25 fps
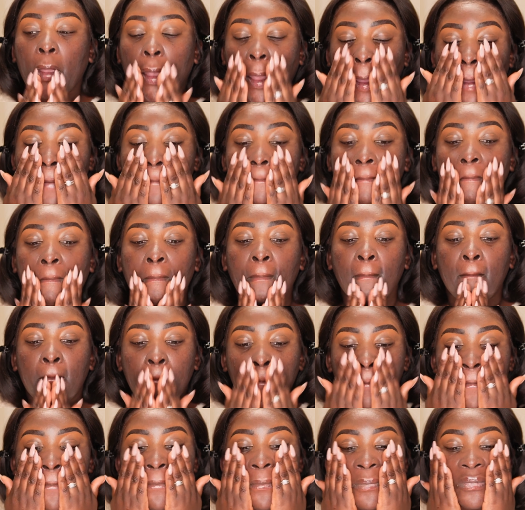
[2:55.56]
As we're gonna
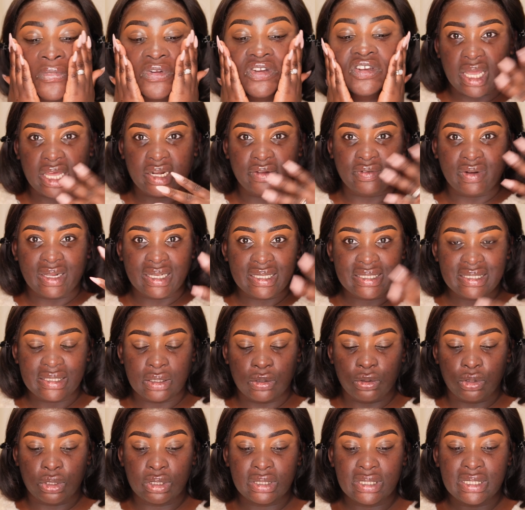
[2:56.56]
wait for this to kind of like
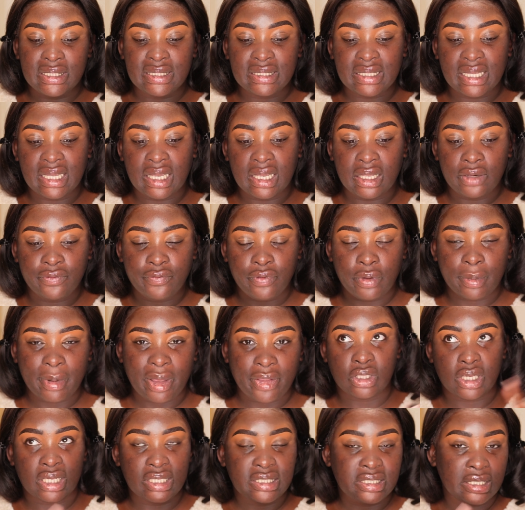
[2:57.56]
settle onto skin for about
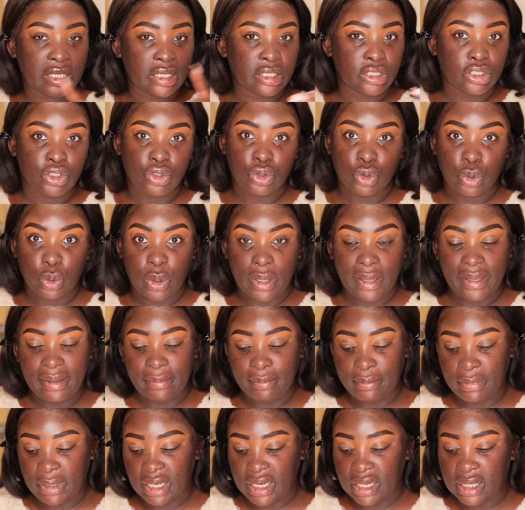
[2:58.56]
30 seconds to a
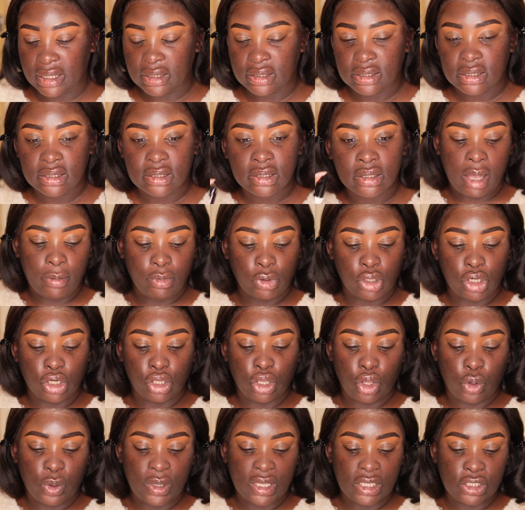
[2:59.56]
minute, I'm gonna
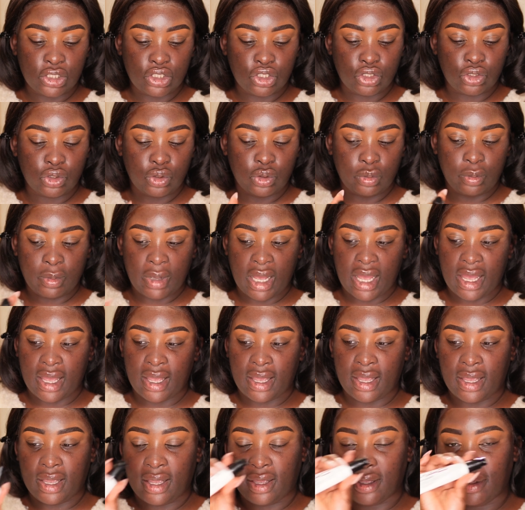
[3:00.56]
go into
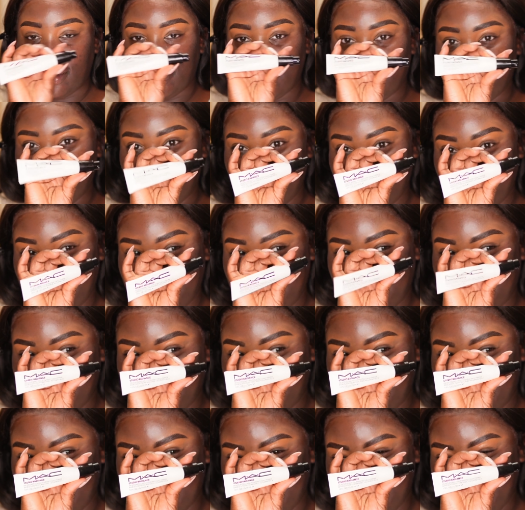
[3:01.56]
my MAC
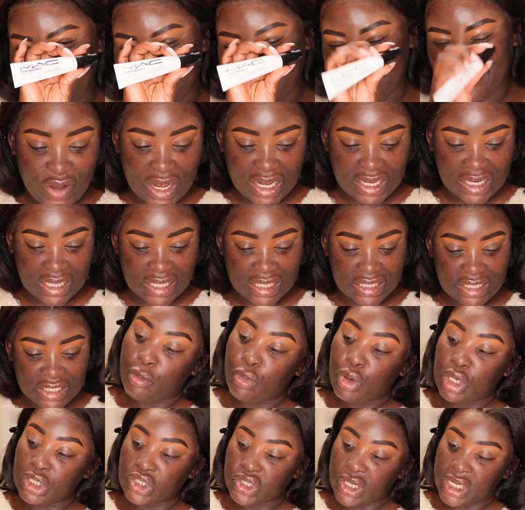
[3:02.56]
Studio Radiance
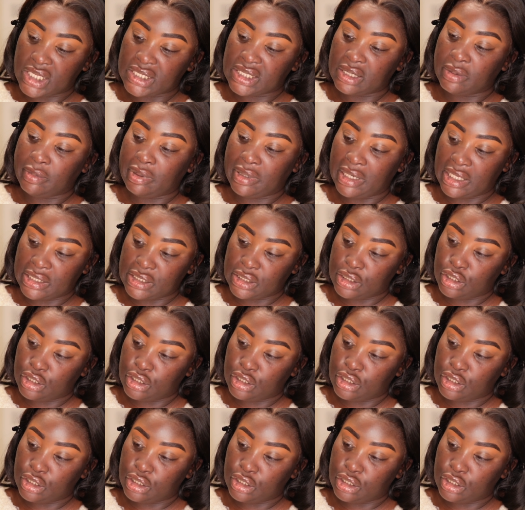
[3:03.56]
Moisturising Plus